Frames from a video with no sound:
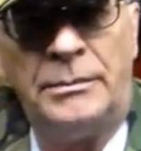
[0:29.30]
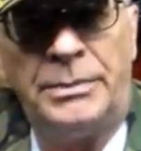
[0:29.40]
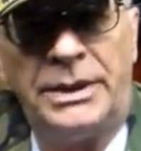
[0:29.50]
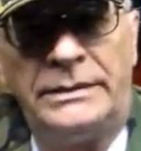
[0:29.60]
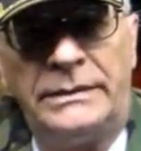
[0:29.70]

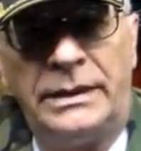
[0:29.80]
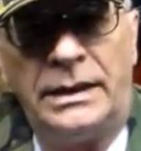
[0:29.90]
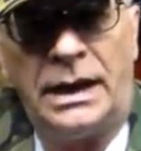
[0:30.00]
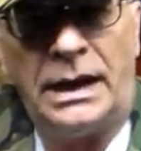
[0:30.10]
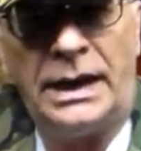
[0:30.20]
But
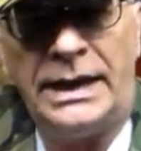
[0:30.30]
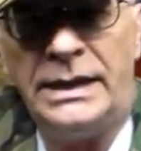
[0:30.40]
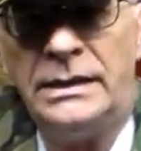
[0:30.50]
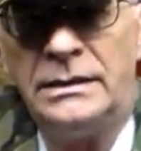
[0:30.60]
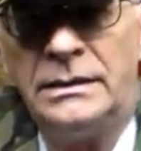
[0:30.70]

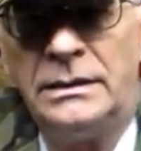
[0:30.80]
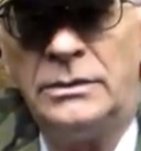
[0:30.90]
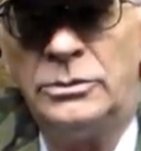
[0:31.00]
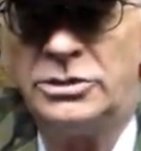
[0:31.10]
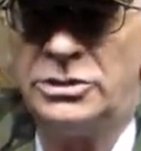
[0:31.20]
I
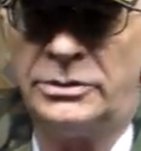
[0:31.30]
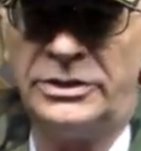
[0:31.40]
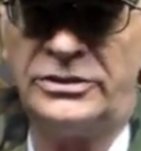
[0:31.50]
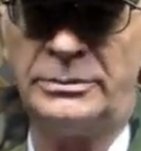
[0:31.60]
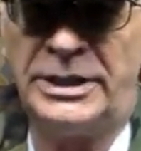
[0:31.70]
was
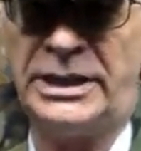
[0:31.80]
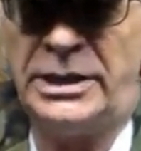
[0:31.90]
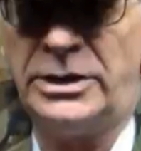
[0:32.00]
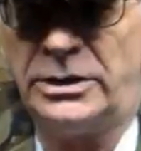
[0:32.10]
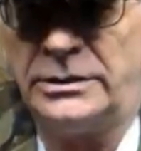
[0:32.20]
showing some of the
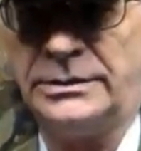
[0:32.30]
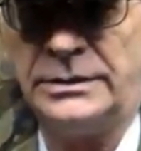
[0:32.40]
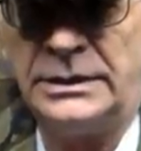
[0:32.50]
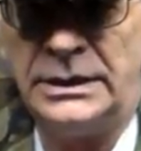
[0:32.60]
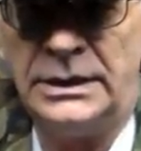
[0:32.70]
gear
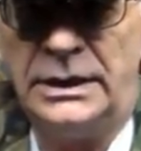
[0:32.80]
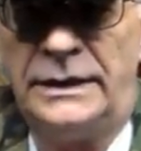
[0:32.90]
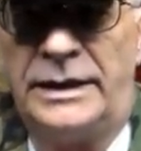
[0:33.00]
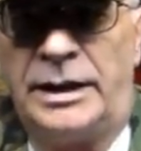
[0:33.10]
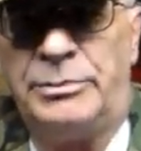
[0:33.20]

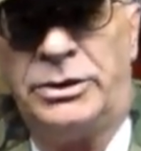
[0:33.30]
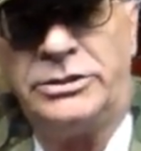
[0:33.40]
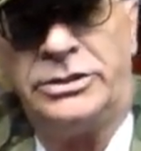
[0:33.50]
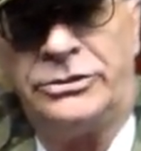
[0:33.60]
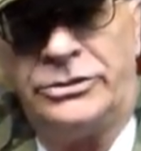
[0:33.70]
that I
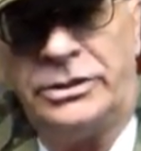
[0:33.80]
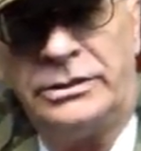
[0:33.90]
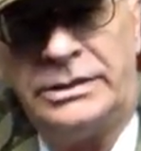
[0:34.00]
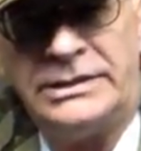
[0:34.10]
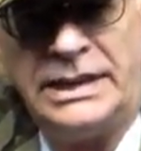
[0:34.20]
purchased
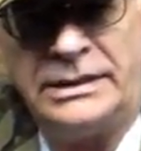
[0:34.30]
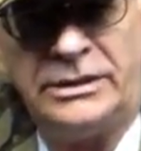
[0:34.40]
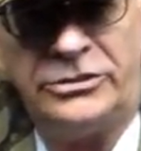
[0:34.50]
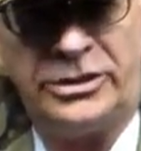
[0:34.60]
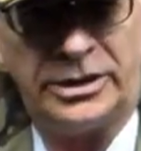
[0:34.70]
to take
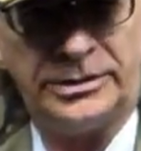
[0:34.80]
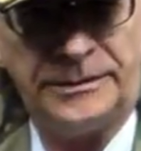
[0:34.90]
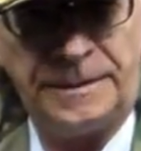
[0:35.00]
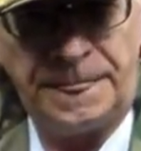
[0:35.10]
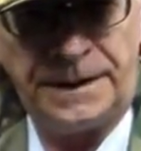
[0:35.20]
this year.
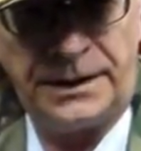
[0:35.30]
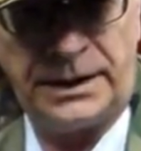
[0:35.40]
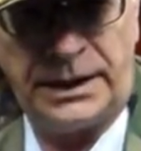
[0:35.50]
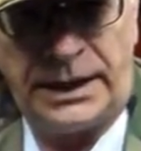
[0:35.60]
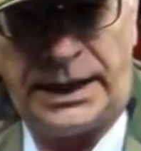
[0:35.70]

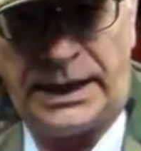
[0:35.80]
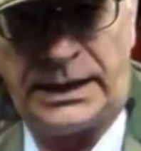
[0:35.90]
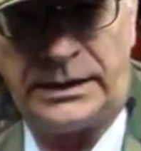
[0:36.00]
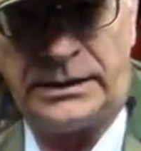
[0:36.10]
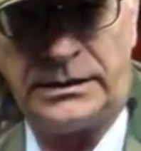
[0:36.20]

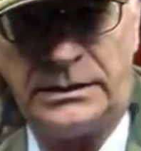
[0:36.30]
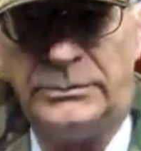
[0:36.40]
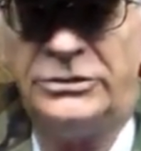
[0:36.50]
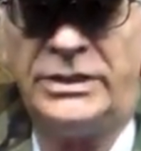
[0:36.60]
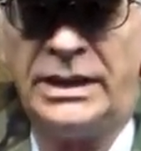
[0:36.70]
And the
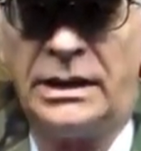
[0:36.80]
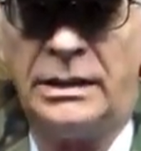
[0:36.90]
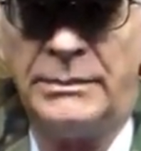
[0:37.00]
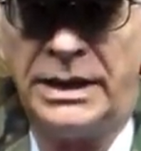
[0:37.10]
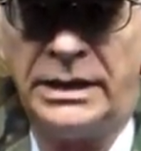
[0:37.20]
mistake
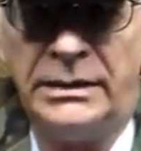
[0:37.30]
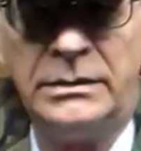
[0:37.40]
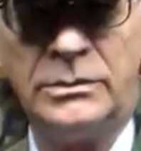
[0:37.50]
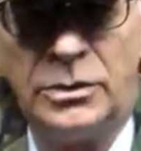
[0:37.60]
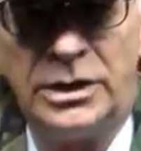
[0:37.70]
I made
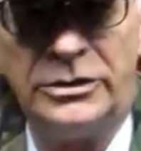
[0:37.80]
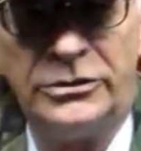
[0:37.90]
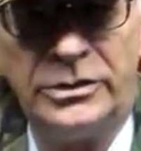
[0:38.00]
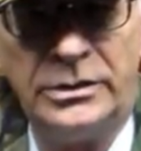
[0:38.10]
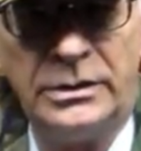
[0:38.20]
was